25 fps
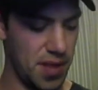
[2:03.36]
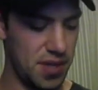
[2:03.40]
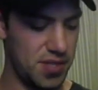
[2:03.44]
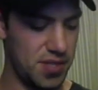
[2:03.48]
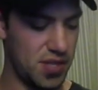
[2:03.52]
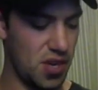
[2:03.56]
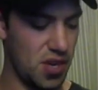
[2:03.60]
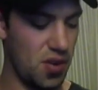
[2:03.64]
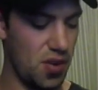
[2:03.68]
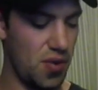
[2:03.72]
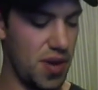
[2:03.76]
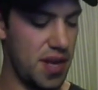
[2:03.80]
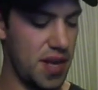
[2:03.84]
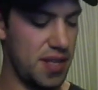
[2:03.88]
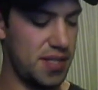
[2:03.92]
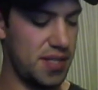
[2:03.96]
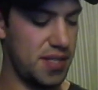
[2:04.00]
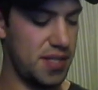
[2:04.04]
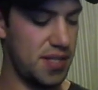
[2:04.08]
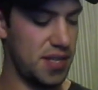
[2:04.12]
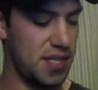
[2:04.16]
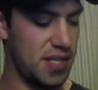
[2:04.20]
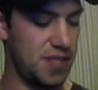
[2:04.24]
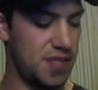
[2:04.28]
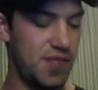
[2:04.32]
So
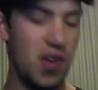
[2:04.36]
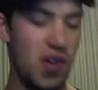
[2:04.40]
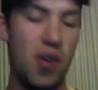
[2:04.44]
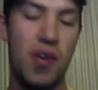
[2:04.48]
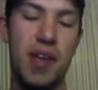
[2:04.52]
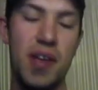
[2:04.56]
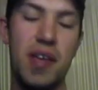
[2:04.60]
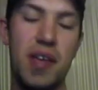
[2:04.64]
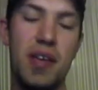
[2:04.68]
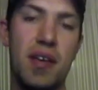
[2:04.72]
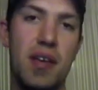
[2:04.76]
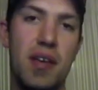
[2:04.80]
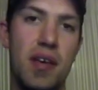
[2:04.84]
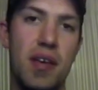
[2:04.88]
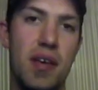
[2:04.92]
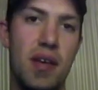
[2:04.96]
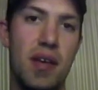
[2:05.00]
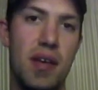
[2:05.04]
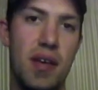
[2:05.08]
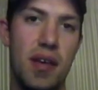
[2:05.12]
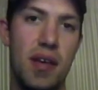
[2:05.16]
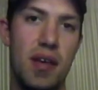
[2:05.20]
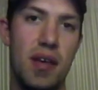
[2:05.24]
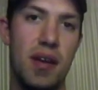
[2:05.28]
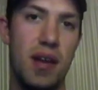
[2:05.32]
it's very
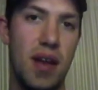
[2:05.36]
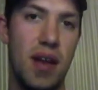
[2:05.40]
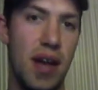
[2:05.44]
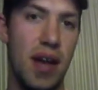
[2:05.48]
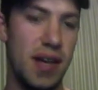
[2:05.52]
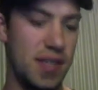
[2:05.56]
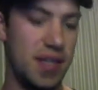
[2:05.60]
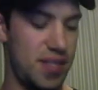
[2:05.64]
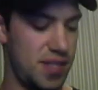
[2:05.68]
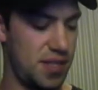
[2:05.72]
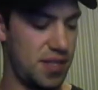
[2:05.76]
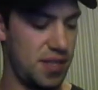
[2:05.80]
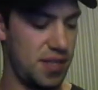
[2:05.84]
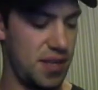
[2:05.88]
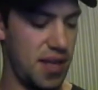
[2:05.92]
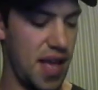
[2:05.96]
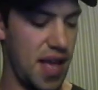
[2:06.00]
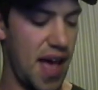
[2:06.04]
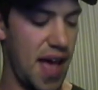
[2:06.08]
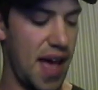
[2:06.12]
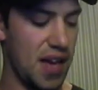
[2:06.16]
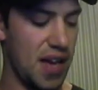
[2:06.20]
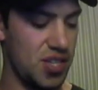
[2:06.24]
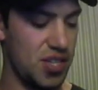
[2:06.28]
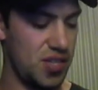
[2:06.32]
nice
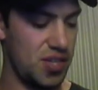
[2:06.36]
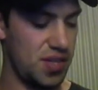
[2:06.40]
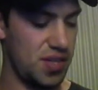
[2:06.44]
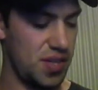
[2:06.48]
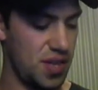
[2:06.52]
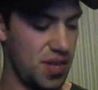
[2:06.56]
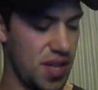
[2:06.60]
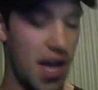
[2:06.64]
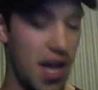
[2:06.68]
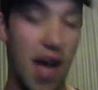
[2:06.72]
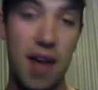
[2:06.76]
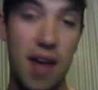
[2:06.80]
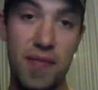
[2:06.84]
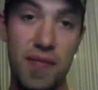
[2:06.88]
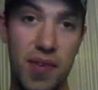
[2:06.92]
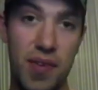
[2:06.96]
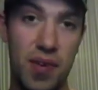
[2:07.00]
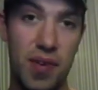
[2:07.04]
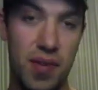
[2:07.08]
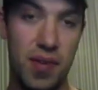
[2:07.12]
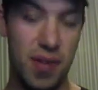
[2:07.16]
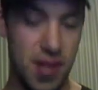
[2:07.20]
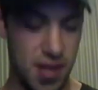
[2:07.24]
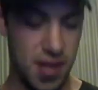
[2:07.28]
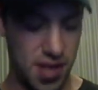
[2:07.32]
action, I
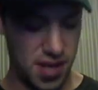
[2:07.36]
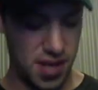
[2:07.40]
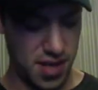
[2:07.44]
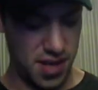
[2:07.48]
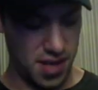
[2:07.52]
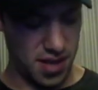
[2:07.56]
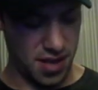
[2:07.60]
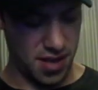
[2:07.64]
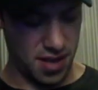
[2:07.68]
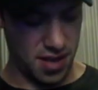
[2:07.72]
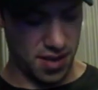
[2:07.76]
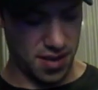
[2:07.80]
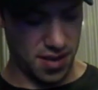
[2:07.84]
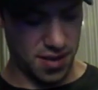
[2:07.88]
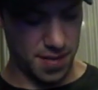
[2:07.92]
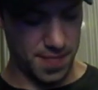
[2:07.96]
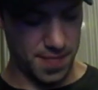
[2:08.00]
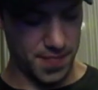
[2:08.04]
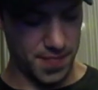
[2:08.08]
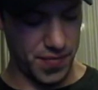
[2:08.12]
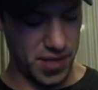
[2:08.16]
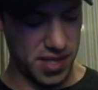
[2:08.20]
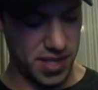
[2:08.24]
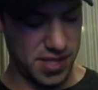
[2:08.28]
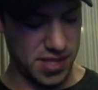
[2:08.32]
feel.
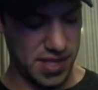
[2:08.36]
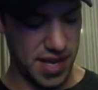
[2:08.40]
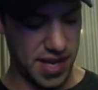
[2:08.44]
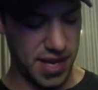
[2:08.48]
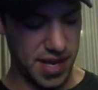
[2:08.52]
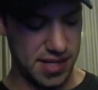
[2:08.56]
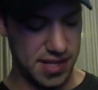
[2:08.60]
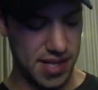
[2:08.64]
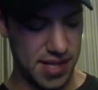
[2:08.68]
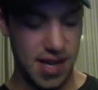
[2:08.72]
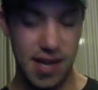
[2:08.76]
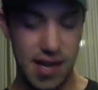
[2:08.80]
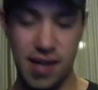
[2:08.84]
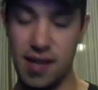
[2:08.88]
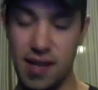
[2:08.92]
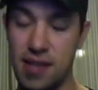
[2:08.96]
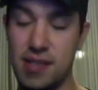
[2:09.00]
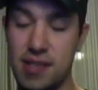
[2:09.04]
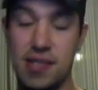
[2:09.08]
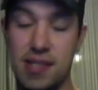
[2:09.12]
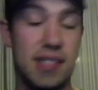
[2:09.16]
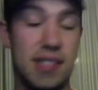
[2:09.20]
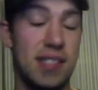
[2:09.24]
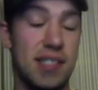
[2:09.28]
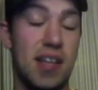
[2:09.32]
It's like
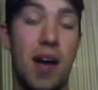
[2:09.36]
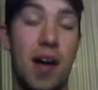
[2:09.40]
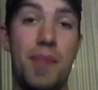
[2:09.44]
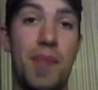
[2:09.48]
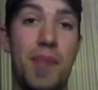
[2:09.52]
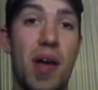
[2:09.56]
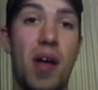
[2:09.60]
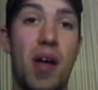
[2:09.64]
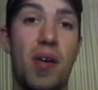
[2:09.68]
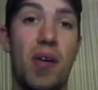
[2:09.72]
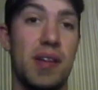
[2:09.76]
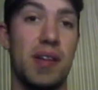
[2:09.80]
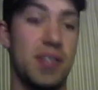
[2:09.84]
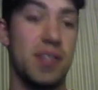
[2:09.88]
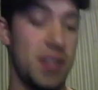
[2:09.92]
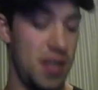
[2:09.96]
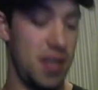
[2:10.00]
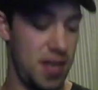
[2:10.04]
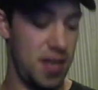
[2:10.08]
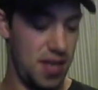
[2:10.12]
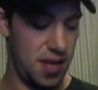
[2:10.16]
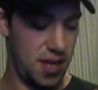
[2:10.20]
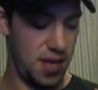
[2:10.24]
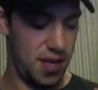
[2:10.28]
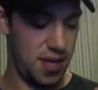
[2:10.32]
it's on bearing.
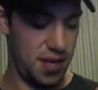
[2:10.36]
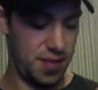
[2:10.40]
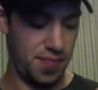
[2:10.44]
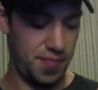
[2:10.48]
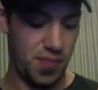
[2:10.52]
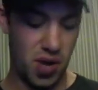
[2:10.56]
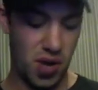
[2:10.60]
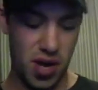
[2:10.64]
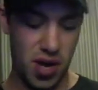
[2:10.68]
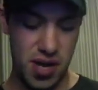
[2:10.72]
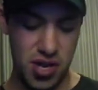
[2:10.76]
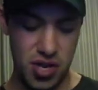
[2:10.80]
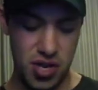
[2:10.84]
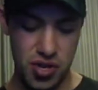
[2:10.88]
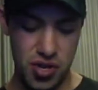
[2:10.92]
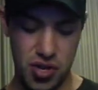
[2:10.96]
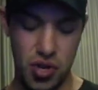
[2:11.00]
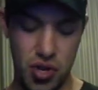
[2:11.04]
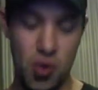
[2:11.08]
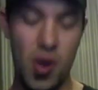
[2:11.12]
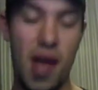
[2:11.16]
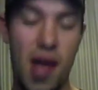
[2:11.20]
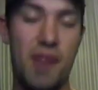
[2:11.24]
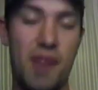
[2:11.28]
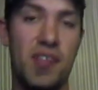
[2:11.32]
But
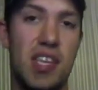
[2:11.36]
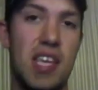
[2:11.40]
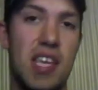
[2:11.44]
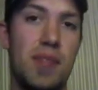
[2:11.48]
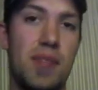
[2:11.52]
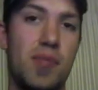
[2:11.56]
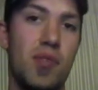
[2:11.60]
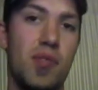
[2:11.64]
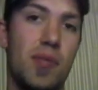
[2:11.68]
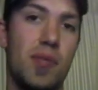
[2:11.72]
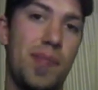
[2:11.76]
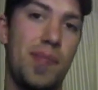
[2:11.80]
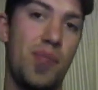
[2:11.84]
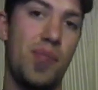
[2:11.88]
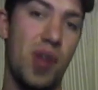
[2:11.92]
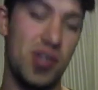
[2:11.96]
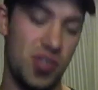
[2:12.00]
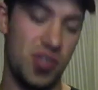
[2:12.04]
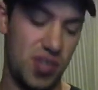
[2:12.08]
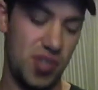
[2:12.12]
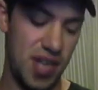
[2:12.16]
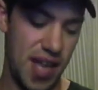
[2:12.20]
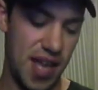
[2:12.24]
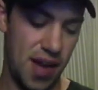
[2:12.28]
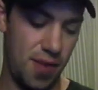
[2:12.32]
you do have to keep a little bit of
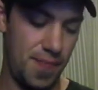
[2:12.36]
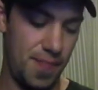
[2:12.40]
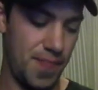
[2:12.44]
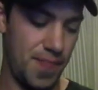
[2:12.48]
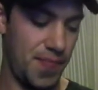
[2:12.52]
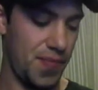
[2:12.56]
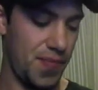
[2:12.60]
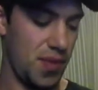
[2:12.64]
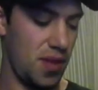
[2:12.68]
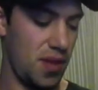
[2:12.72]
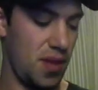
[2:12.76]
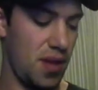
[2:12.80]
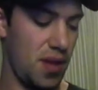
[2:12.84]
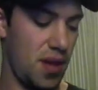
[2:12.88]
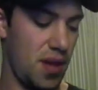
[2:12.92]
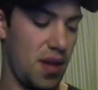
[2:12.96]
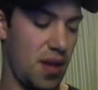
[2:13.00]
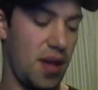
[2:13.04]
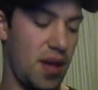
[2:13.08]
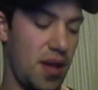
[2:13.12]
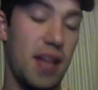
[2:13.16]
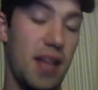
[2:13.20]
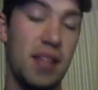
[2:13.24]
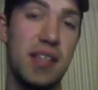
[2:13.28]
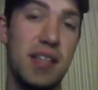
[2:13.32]
pressure down.
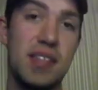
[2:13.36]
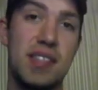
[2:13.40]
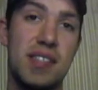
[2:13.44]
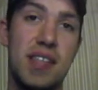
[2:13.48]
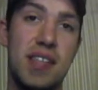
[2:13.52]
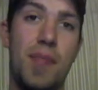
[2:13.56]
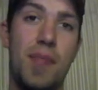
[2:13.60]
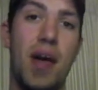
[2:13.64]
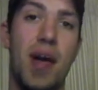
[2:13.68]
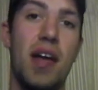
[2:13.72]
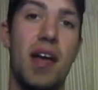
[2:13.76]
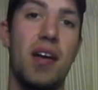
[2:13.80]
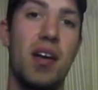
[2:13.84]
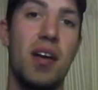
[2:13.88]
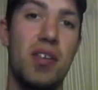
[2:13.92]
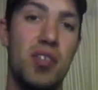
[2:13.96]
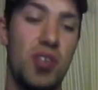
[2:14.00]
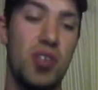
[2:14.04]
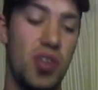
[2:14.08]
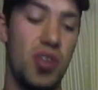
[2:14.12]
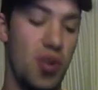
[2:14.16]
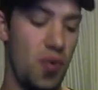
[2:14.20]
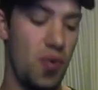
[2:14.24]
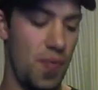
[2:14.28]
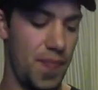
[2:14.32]
At least on my gun you
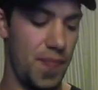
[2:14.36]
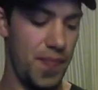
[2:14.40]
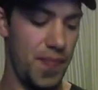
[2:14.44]
do.